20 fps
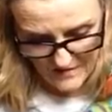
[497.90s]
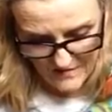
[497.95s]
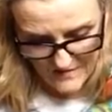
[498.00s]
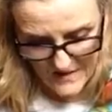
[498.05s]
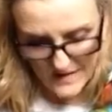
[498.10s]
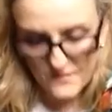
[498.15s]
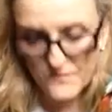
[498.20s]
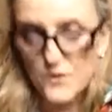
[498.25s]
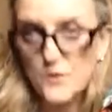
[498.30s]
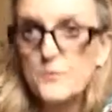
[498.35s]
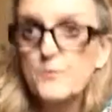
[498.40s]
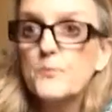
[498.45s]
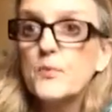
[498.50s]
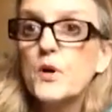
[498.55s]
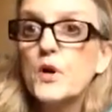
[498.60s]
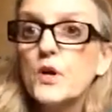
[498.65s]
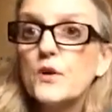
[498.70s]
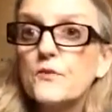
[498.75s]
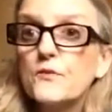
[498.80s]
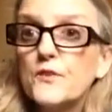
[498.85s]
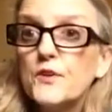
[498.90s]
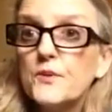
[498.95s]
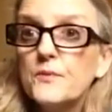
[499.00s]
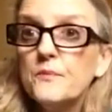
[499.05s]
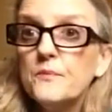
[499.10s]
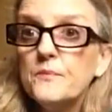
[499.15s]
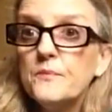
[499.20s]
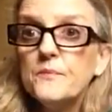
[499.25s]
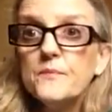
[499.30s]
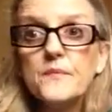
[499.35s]
Favourite
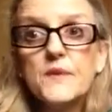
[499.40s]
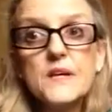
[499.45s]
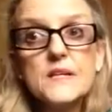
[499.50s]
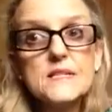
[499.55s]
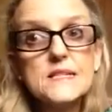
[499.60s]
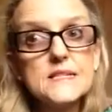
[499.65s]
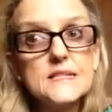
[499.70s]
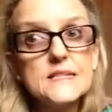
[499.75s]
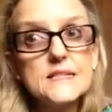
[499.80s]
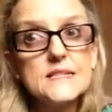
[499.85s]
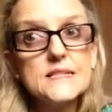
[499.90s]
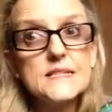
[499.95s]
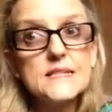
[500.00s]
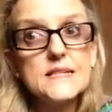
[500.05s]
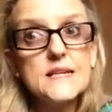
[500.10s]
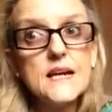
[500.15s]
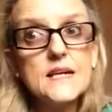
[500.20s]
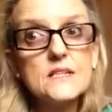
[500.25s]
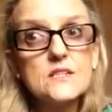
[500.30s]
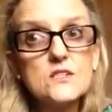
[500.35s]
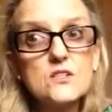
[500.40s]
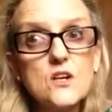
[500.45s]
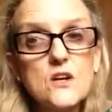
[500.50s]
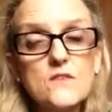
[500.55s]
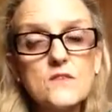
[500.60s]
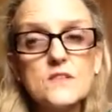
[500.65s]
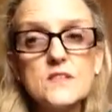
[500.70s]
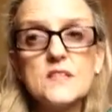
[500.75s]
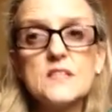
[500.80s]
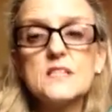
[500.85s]
perfume? That's easy. I
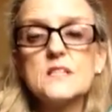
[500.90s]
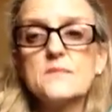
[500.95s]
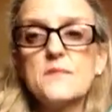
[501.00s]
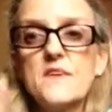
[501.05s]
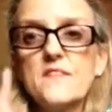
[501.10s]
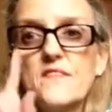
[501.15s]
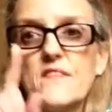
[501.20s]
discovered this my